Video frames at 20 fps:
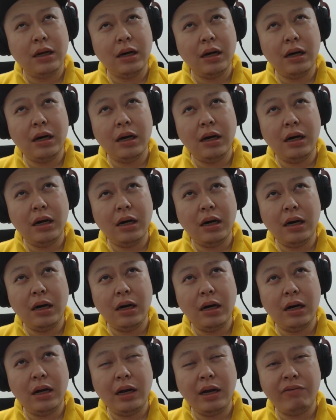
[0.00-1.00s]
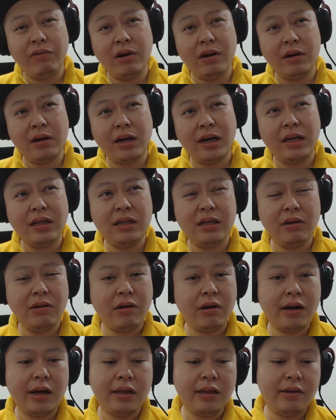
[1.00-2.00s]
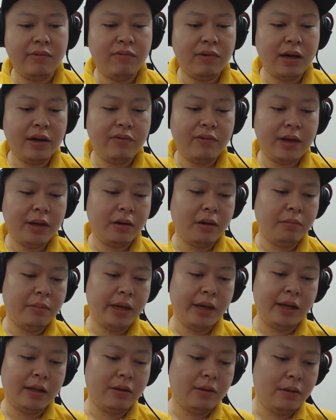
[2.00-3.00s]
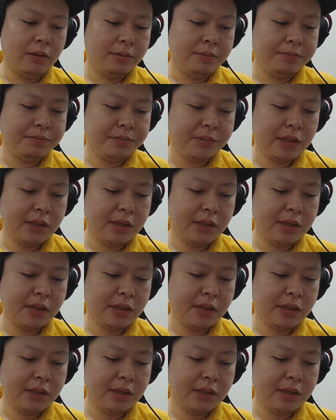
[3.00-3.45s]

uh, level ninety or ninety-five. I don't mind at all.